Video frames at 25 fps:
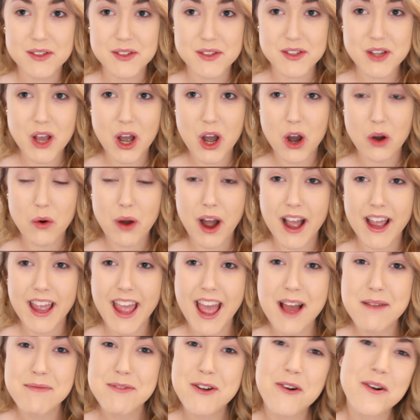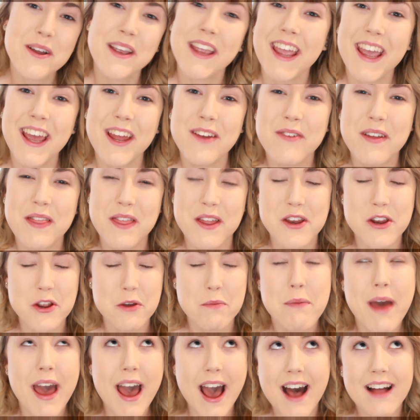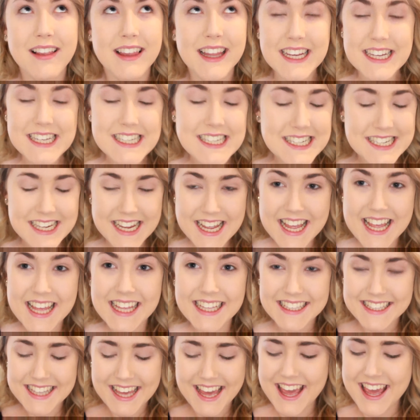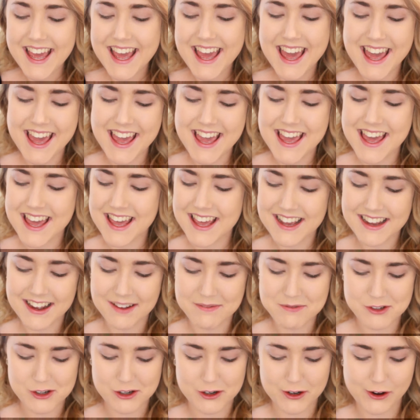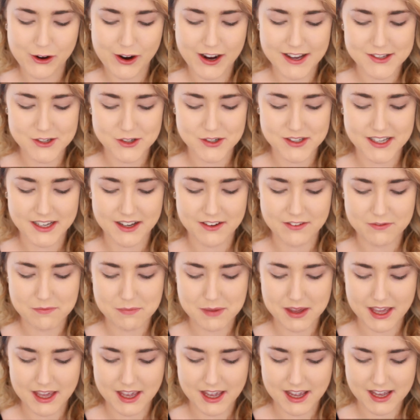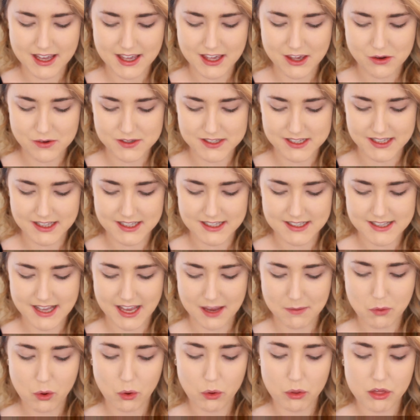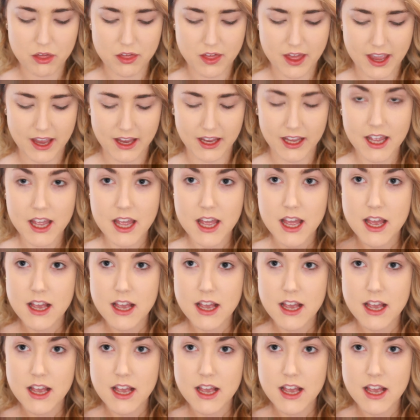So I am going in with a new palette. Yay! I'm sure you guys are sick of me using the same old thing.